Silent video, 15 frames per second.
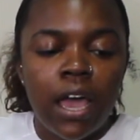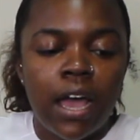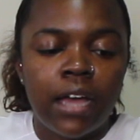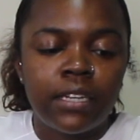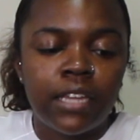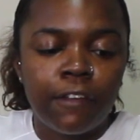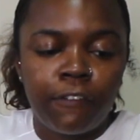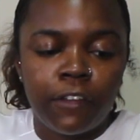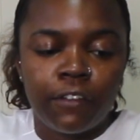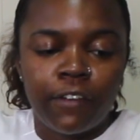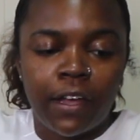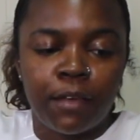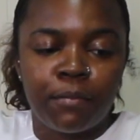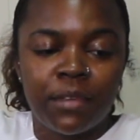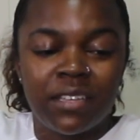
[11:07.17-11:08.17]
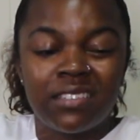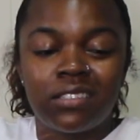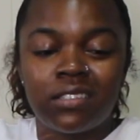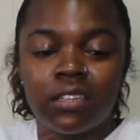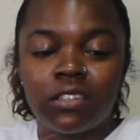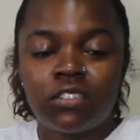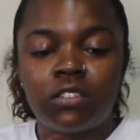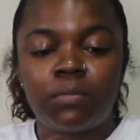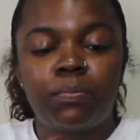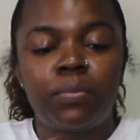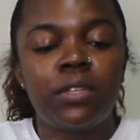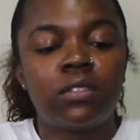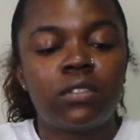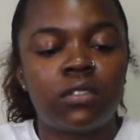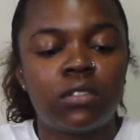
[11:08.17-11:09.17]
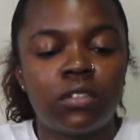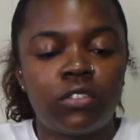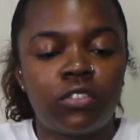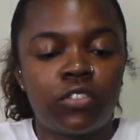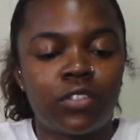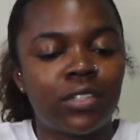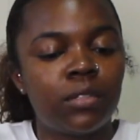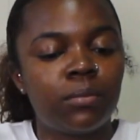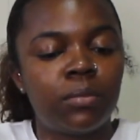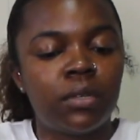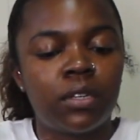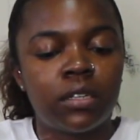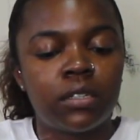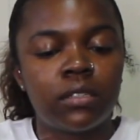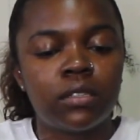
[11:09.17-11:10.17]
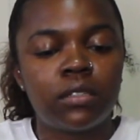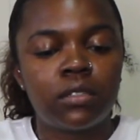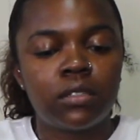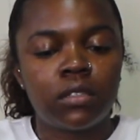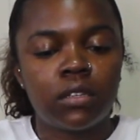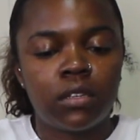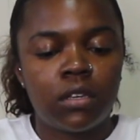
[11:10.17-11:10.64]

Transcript: I definitely recommend 6 pieces of string because